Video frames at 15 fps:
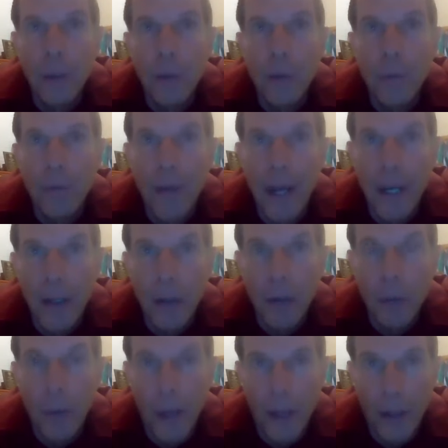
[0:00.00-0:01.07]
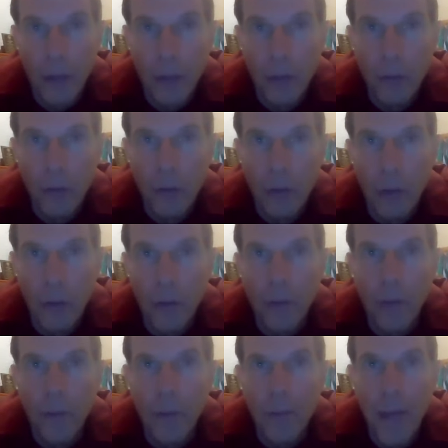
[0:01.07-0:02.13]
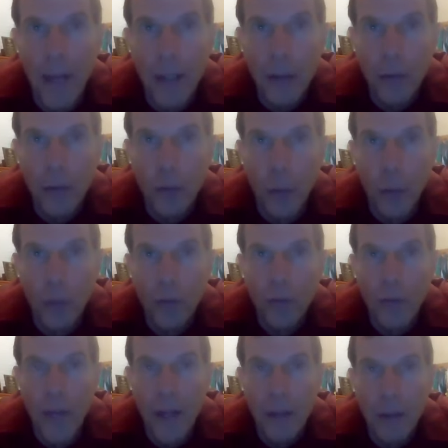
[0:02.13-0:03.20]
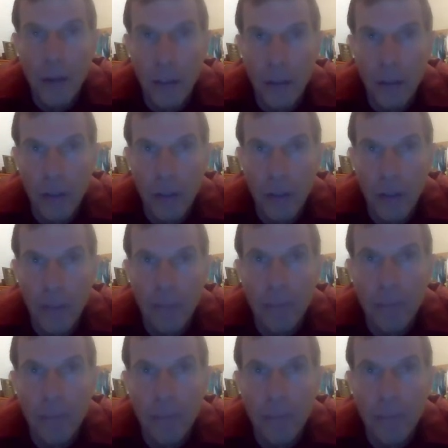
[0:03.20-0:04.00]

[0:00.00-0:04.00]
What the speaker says: for medical records from the medical sources that are listed.